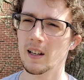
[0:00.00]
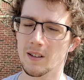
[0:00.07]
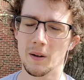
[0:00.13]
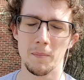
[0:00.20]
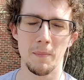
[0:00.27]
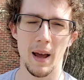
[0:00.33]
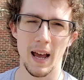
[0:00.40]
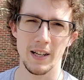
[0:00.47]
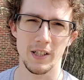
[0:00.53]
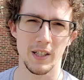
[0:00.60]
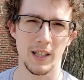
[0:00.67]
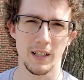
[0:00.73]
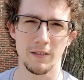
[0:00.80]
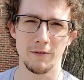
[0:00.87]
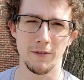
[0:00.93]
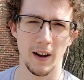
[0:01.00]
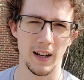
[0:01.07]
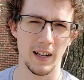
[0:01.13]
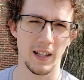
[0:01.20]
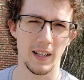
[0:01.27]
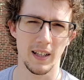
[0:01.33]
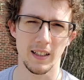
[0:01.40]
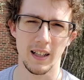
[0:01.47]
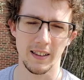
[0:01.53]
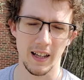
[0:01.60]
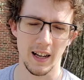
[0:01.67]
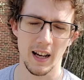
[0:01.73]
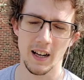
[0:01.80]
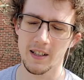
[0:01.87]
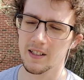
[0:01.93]
magic and fighting and like that
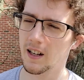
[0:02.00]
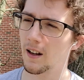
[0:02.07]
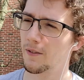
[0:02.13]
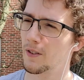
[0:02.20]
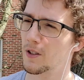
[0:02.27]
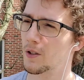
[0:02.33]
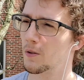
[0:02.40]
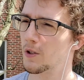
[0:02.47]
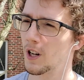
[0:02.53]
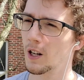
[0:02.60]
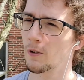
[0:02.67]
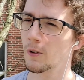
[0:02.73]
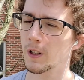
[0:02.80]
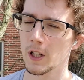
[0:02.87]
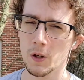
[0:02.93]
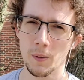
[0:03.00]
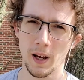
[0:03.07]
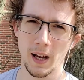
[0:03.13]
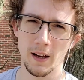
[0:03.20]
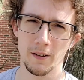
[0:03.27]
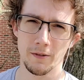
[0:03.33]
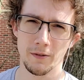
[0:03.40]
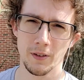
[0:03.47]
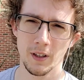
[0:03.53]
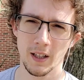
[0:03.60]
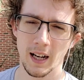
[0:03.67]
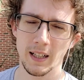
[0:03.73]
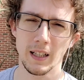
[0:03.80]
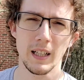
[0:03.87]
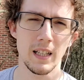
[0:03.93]
kind of stuff. And so generally you have
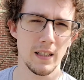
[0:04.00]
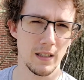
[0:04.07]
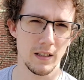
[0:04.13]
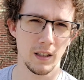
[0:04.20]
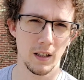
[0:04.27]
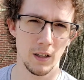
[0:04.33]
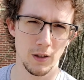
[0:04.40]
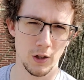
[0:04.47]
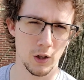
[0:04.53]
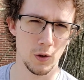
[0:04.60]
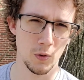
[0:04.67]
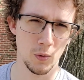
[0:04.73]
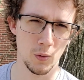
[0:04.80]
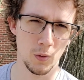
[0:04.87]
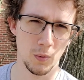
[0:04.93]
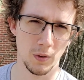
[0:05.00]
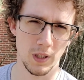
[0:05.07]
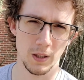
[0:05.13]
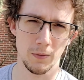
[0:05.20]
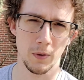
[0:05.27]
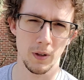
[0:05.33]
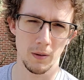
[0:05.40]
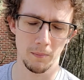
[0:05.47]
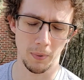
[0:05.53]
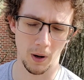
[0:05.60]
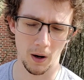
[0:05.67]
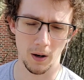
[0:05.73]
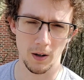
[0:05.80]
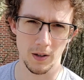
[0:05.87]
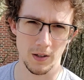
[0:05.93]
at least two different
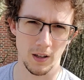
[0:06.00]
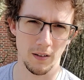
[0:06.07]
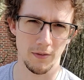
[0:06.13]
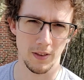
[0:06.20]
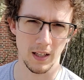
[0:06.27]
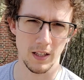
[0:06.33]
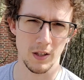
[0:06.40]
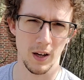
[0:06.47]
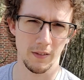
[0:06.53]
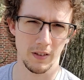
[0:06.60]
bars of things you have to